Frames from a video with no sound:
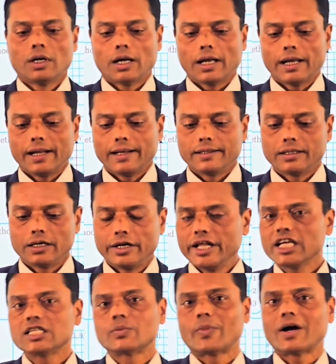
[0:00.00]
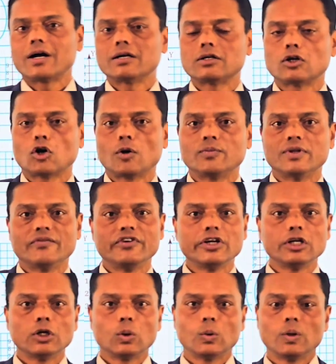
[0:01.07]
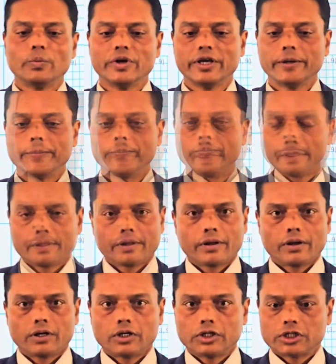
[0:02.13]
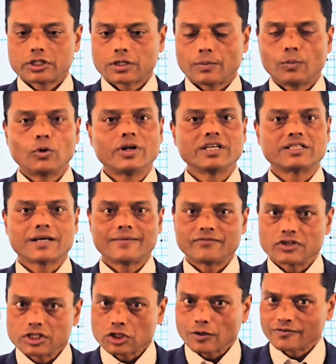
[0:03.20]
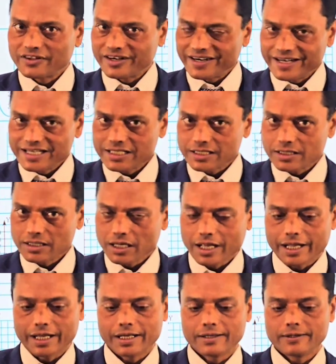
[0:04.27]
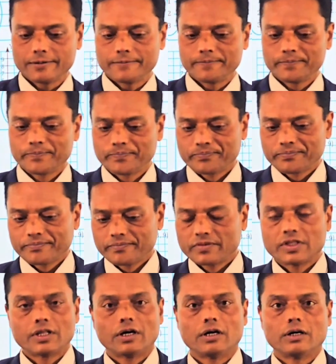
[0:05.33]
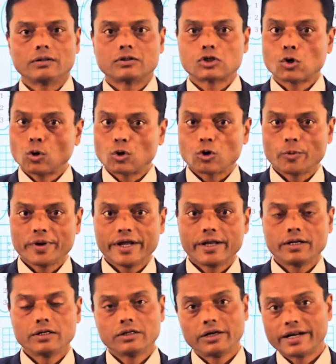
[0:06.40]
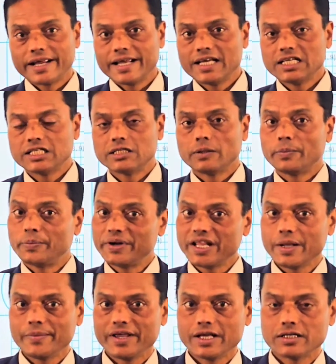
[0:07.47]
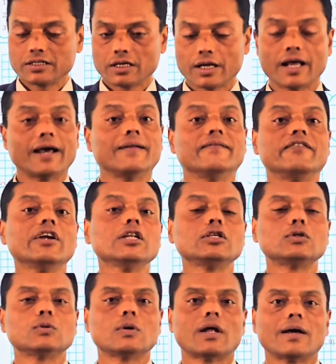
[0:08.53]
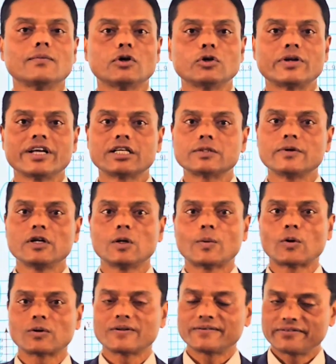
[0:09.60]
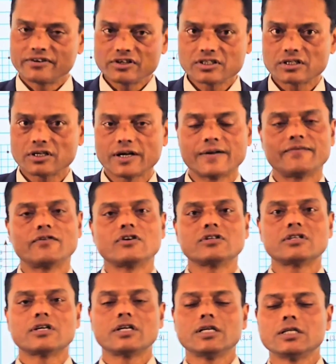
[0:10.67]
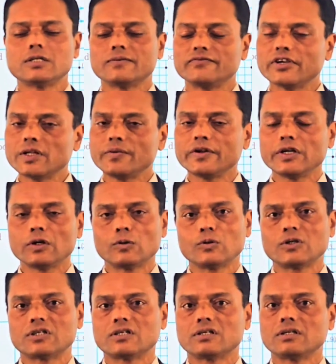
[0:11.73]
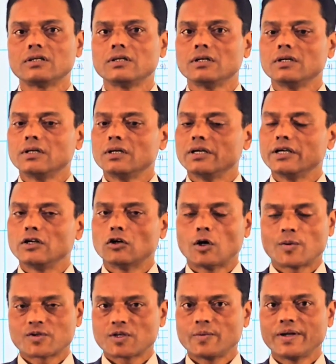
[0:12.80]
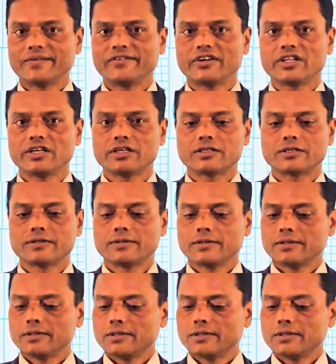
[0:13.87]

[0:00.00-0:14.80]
and the next part of the video will be some more examples of the relation and the codomain, range, pre-image, and very soon I am going to explain about the function, and function is very crucial in optional mathematics.